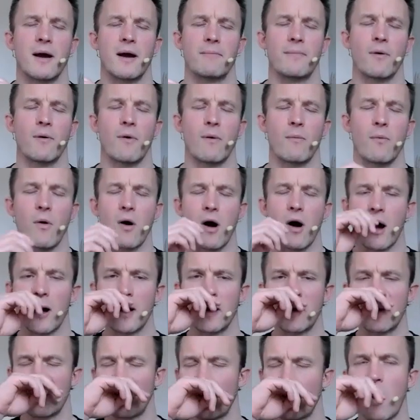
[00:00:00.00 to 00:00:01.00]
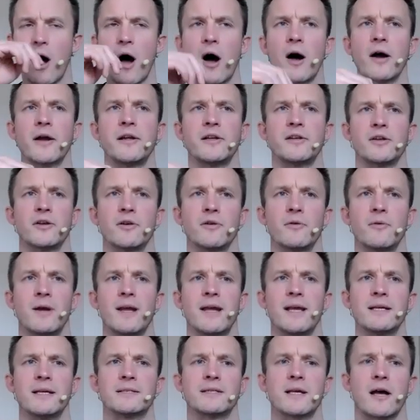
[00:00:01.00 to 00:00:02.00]
But what I do
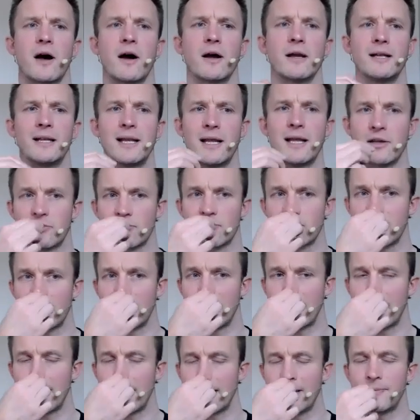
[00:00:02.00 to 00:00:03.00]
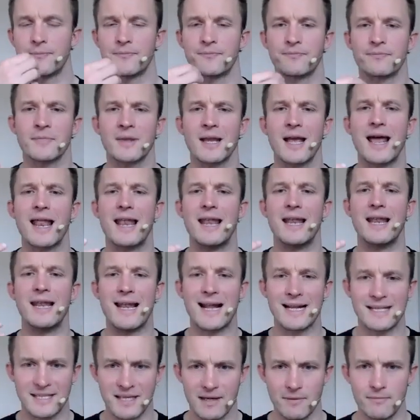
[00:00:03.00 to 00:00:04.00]
is I literally
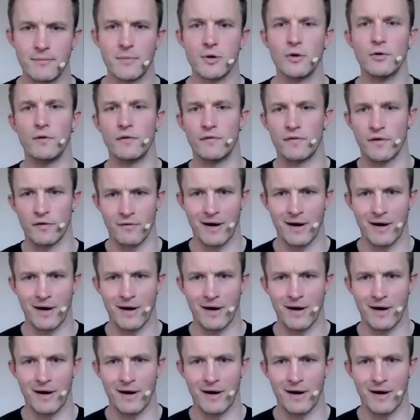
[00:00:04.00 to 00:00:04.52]
let it move